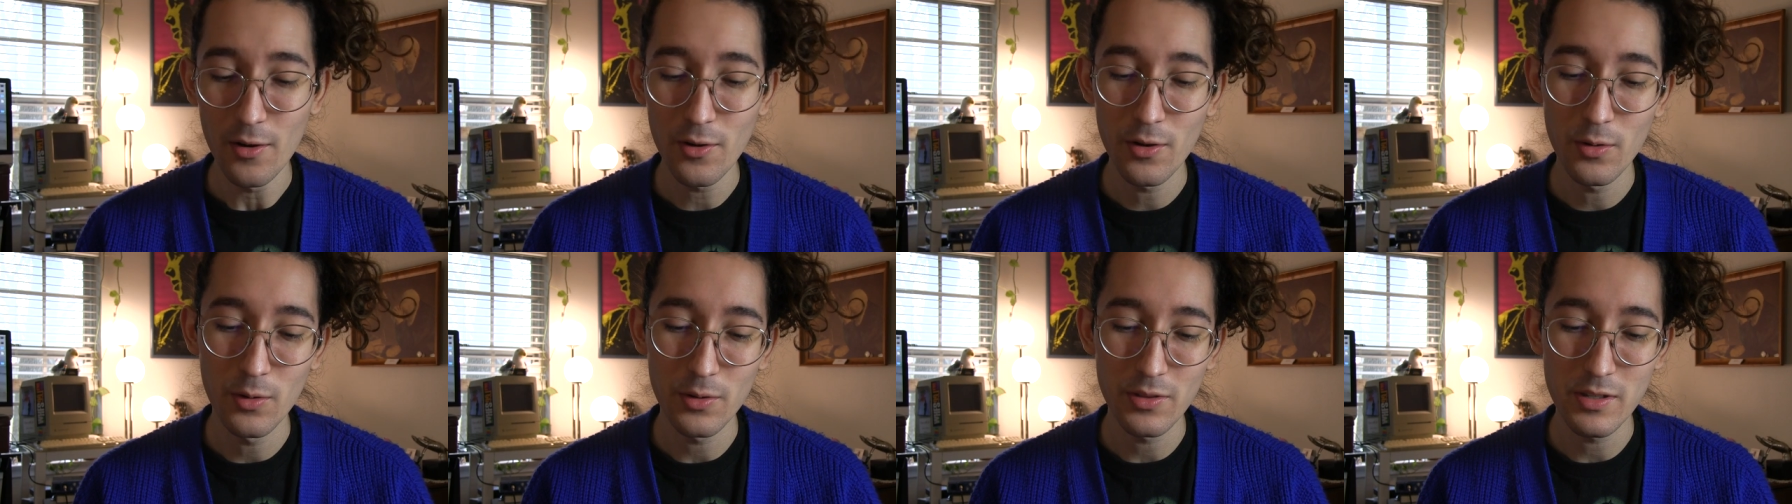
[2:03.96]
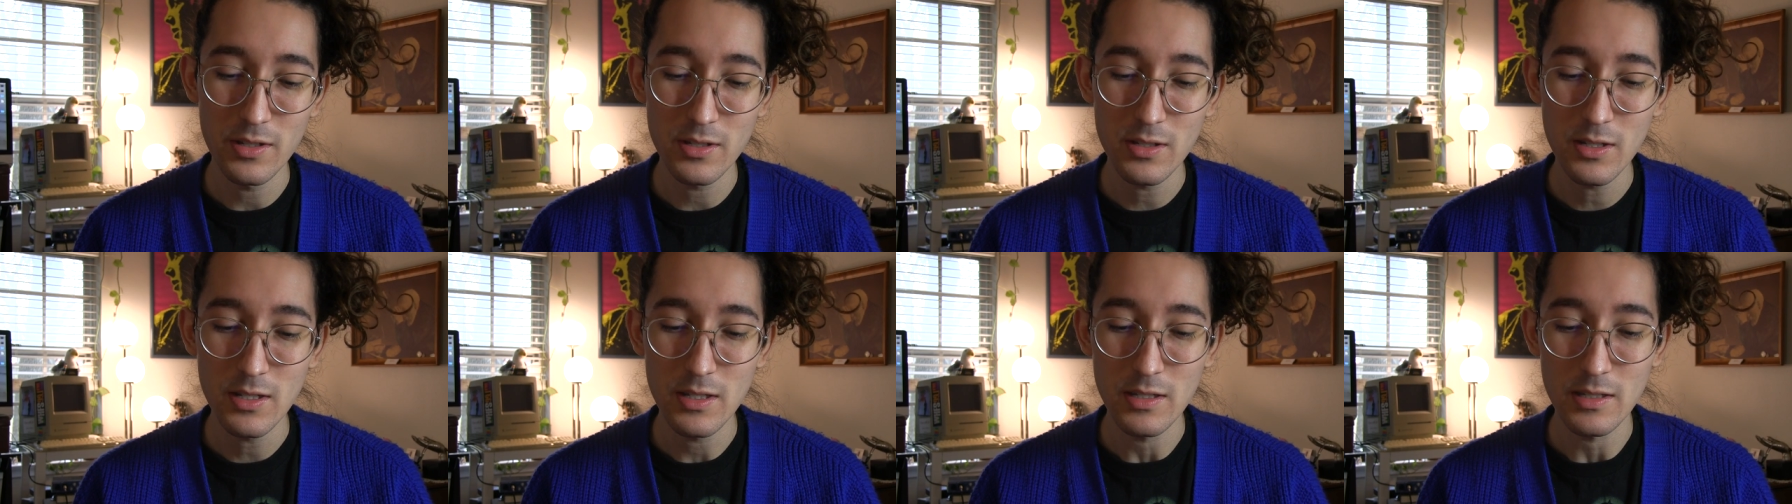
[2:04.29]
don't know what
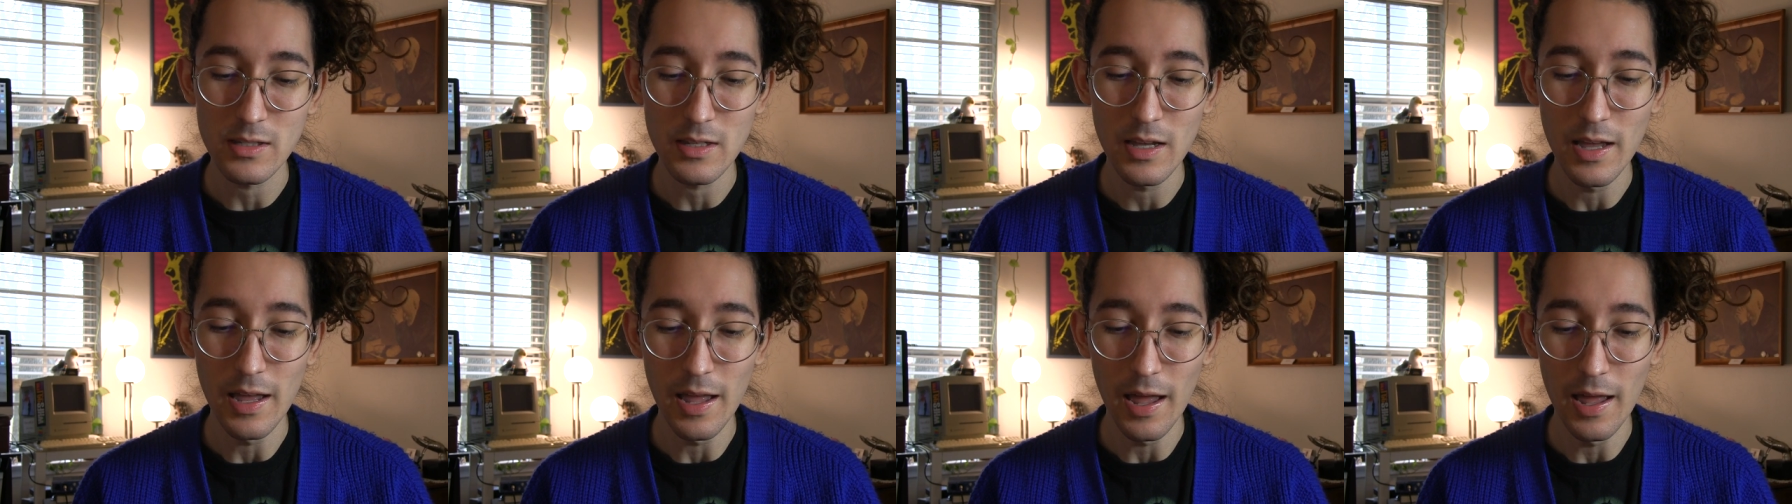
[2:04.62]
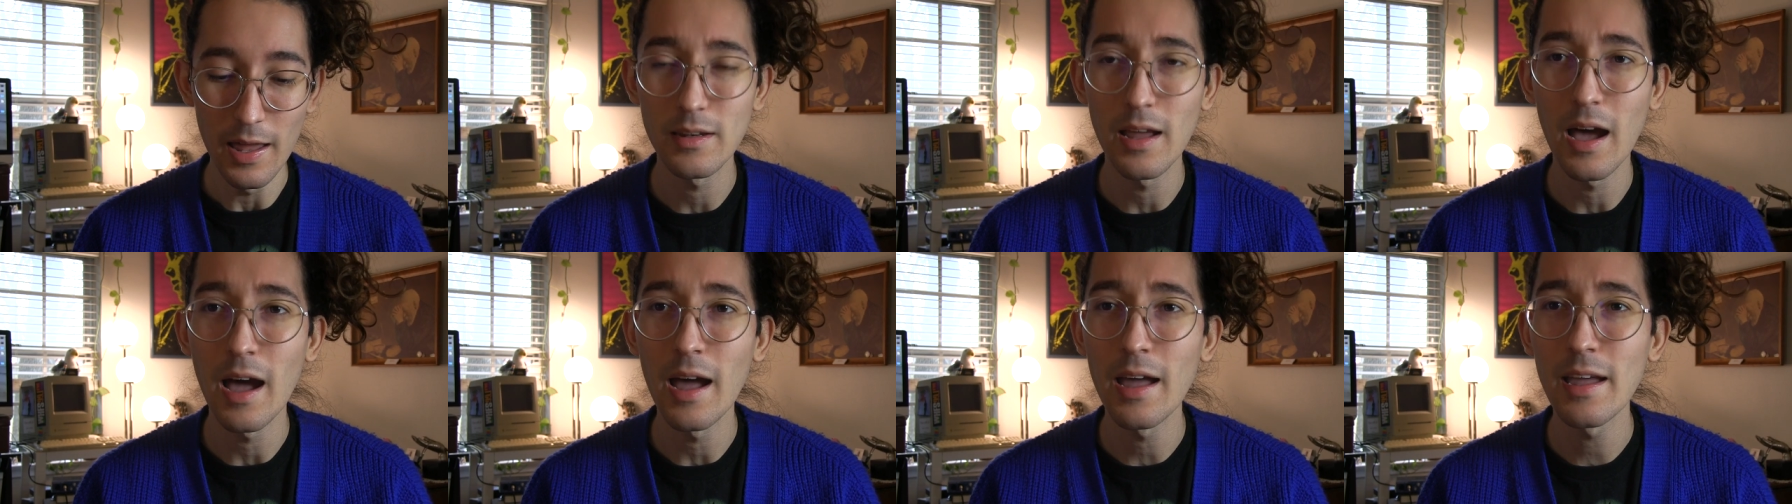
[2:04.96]
this is.
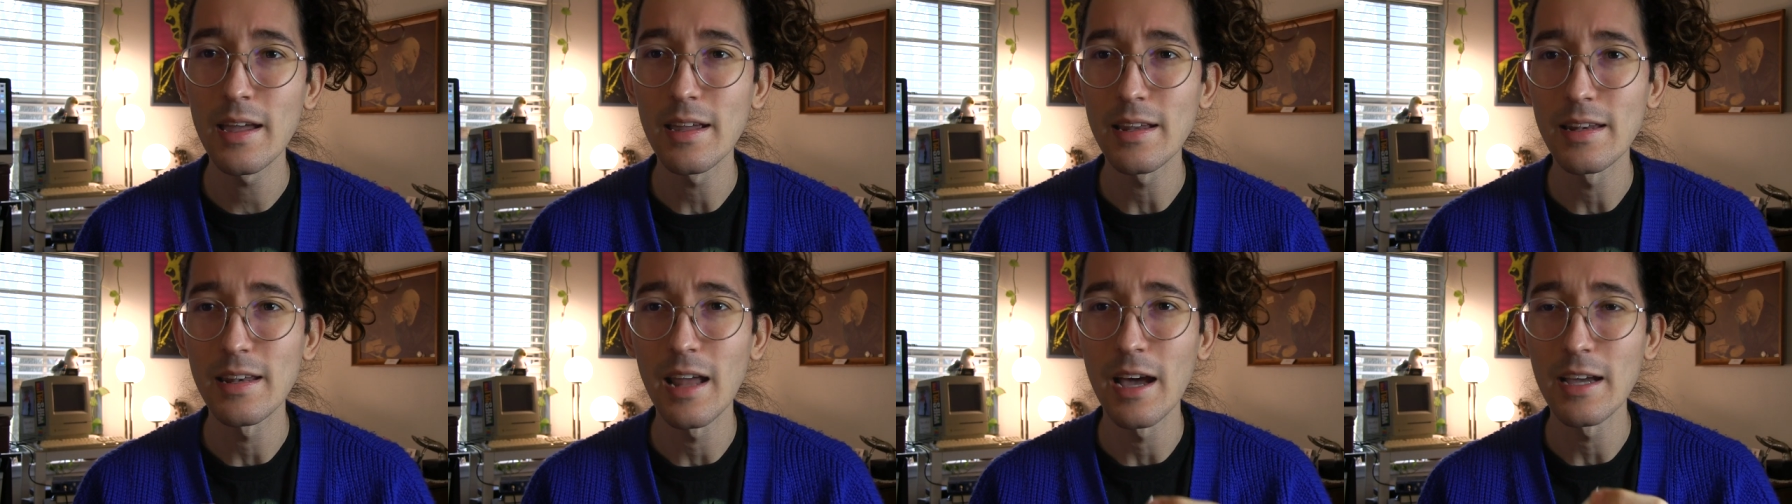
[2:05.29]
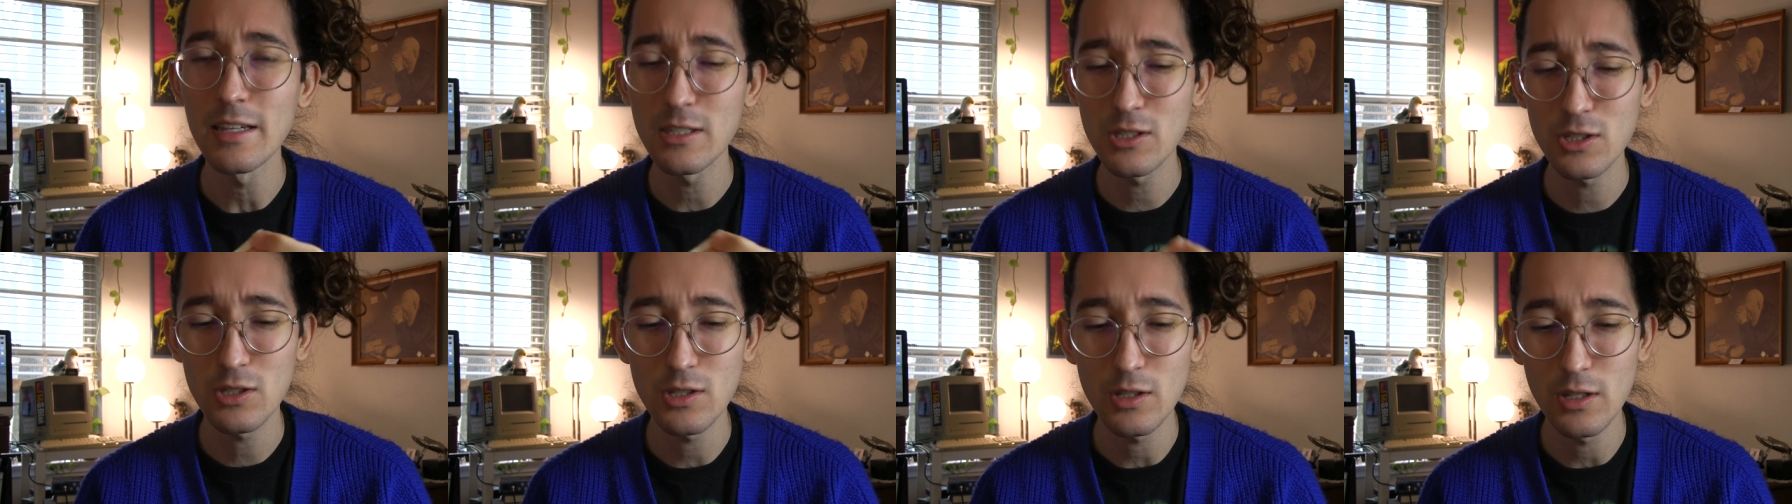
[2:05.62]
Ni
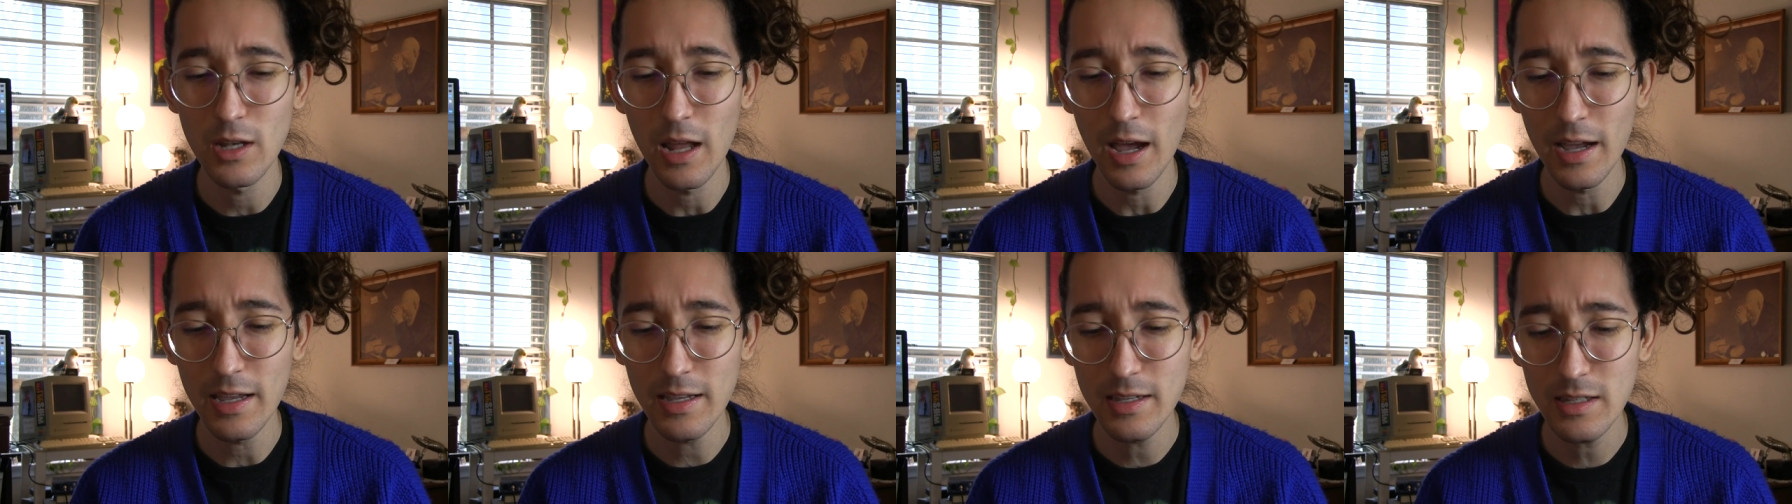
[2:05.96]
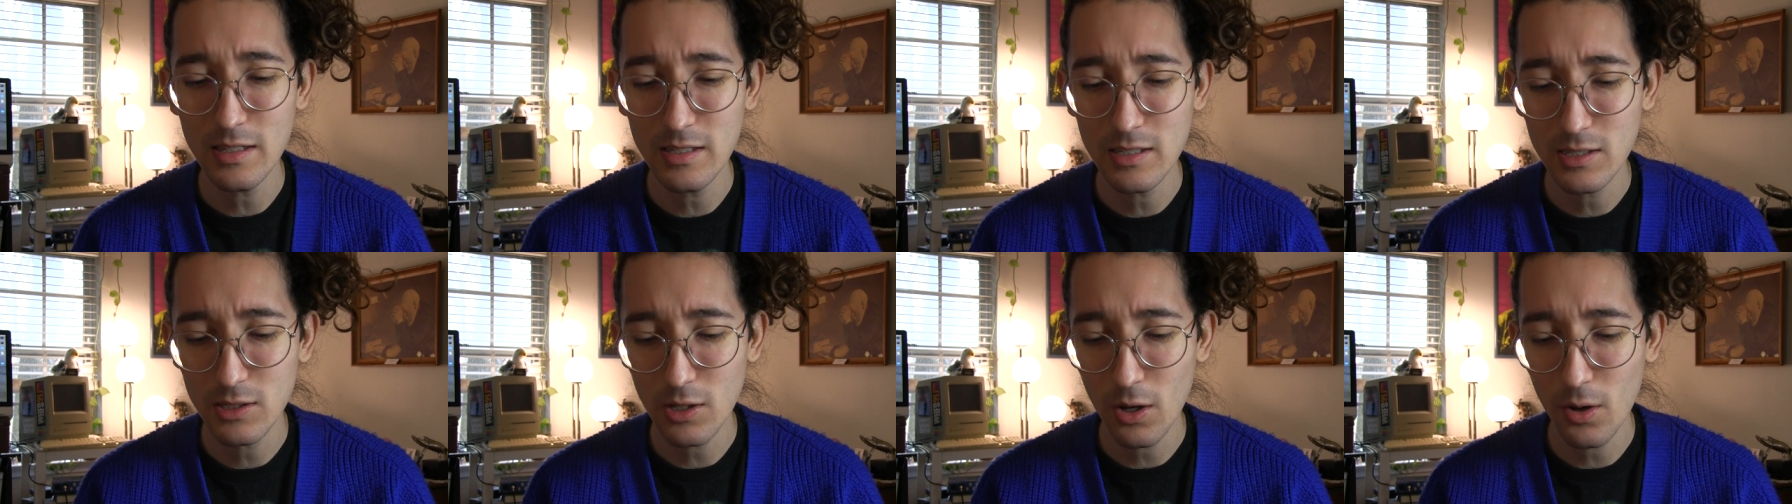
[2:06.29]
nice
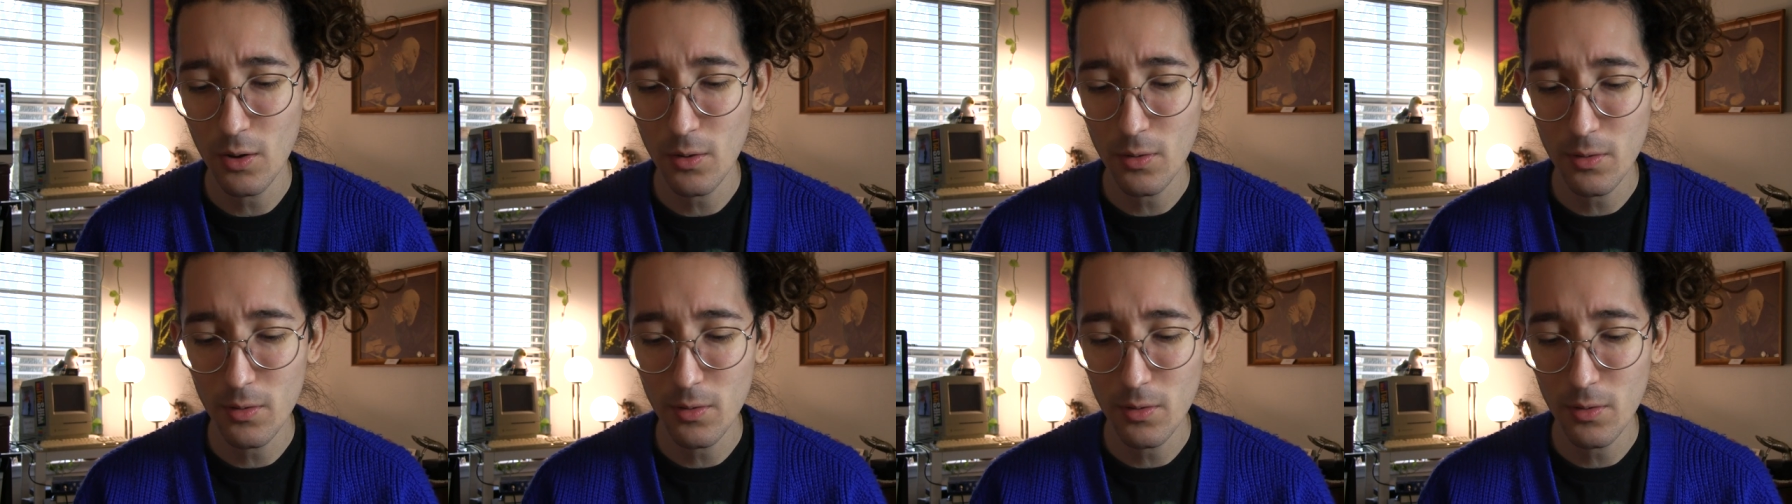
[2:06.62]
nice.